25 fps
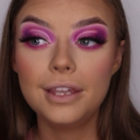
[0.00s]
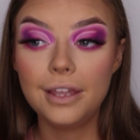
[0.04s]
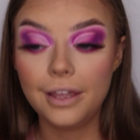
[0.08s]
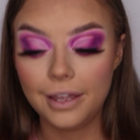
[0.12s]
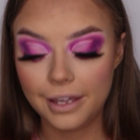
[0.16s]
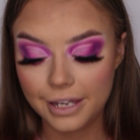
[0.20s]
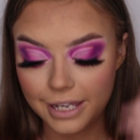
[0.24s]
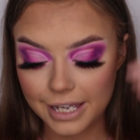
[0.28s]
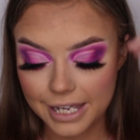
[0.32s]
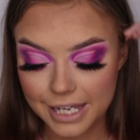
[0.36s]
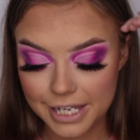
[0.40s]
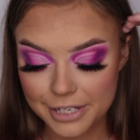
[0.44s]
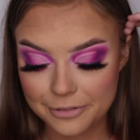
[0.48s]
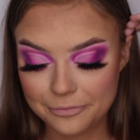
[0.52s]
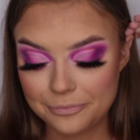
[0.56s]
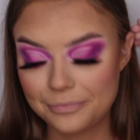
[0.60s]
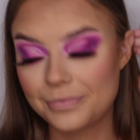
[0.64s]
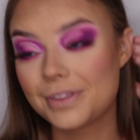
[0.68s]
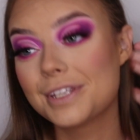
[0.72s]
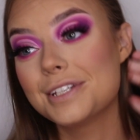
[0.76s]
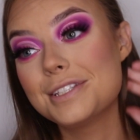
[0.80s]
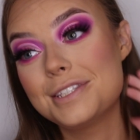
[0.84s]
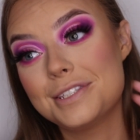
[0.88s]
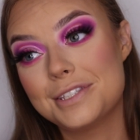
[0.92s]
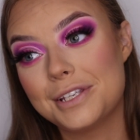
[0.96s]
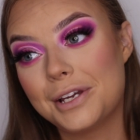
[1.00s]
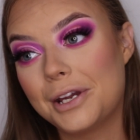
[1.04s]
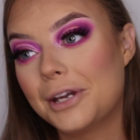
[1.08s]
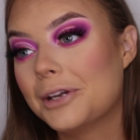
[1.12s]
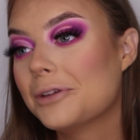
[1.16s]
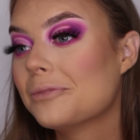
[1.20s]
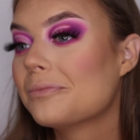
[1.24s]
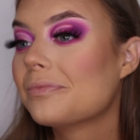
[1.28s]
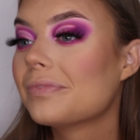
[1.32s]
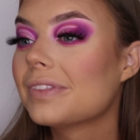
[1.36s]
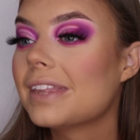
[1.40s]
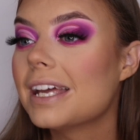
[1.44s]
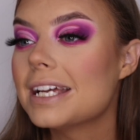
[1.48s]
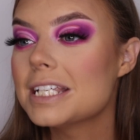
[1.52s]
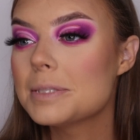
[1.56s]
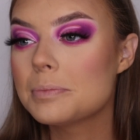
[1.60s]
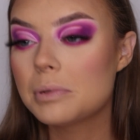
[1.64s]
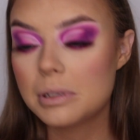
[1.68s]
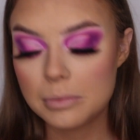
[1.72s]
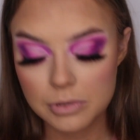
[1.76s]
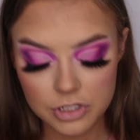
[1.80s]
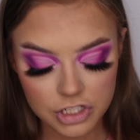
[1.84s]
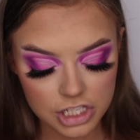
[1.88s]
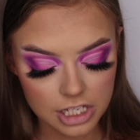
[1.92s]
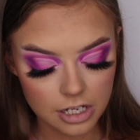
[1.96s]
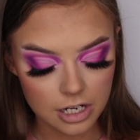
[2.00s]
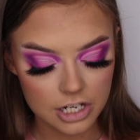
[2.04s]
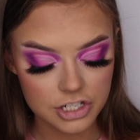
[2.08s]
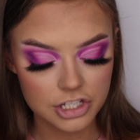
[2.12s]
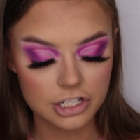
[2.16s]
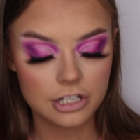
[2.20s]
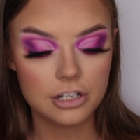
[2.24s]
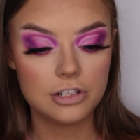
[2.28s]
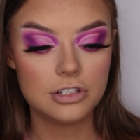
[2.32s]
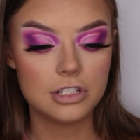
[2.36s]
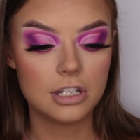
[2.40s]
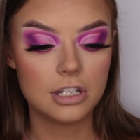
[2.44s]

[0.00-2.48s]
Okay, so that's pretty much the eyeshadow